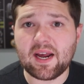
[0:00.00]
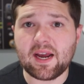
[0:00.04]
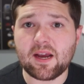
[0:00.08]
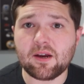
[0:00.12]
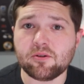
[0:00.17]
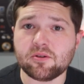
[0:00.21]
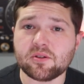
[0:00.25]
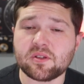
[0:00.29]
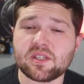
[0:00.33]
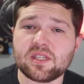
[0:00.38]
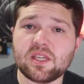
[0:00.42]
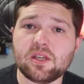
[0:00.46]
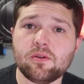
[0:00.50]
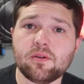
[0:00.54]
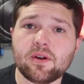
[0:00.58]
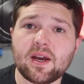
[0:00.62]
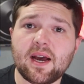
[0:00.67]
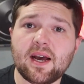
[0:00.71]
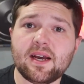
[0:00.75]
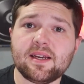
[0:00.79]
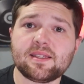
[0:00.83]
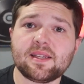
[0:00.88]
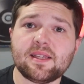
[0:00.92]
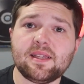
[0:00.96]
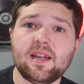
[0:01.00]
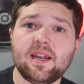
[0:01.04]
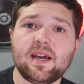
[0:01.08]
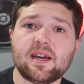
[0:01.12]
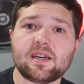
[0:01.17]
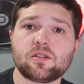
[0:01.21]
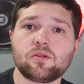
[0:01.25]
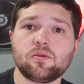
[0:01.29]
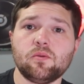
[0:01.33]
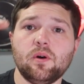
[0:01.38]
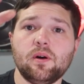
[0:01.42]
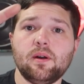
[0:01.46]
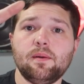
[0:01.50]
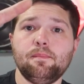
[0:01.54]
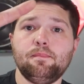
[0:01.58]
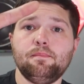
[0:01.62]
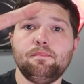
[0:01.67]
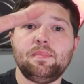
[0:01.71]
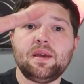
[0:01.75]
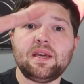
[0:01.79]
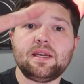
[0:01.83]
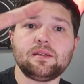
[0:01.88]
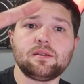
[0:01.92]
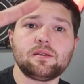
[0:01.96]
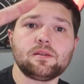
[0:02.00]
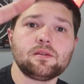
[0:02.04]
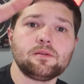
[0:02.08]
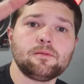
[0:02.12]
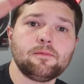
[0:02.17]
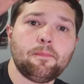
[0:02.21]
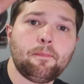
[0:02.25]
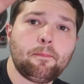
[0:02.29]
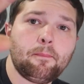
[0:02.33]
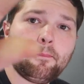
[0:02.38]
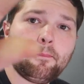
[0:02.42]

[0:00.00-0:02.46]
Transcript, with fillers: I will see you guys in the next one. Peace.